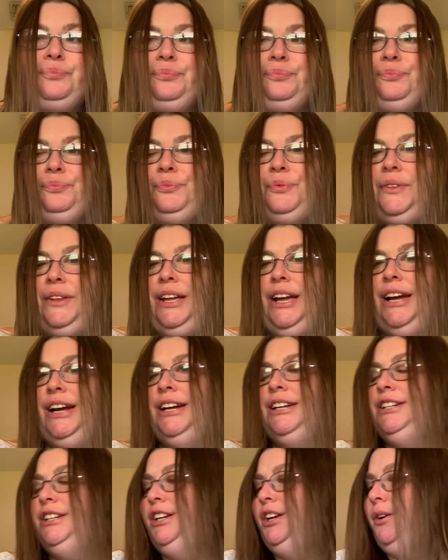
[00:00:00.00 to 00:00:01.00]

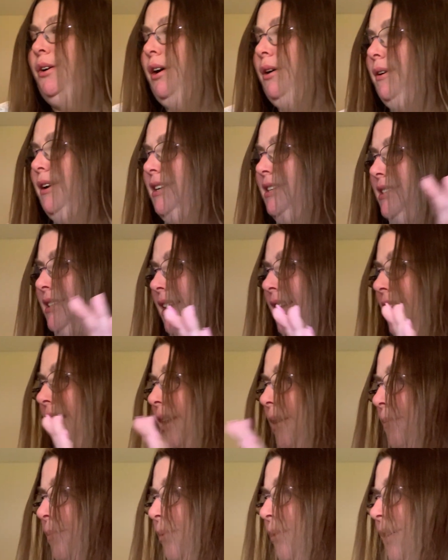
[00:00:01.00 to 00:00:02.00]
And you know how I said
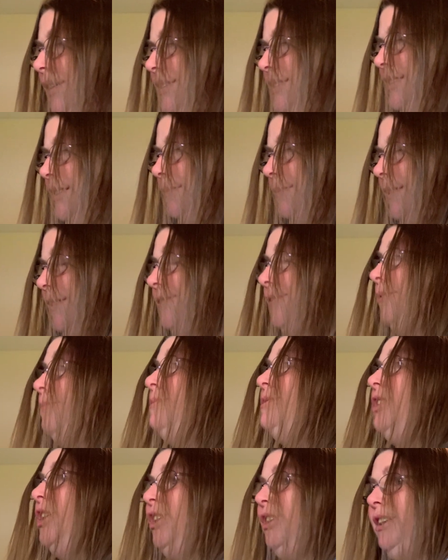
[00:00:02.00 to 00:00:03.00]
I bought something from
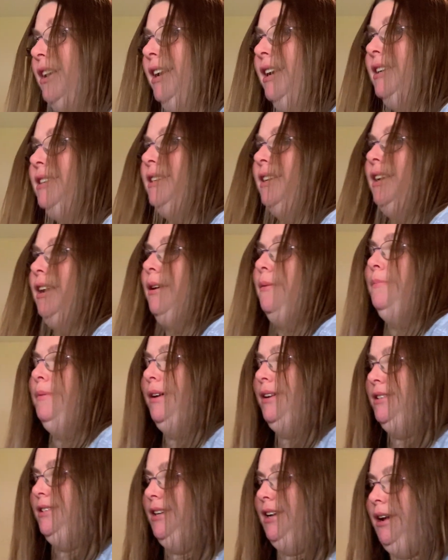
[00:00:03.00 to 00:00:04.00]
Target and I
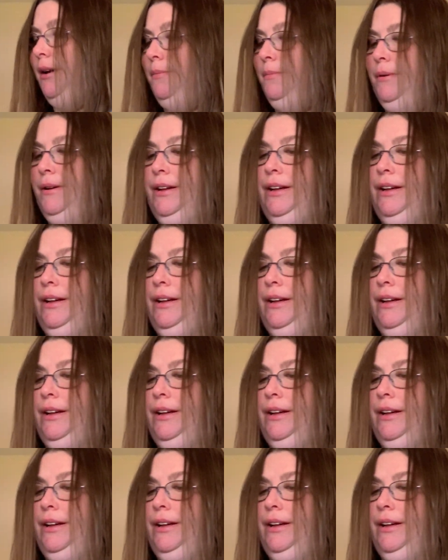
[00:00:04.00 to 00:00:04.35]
picked it up?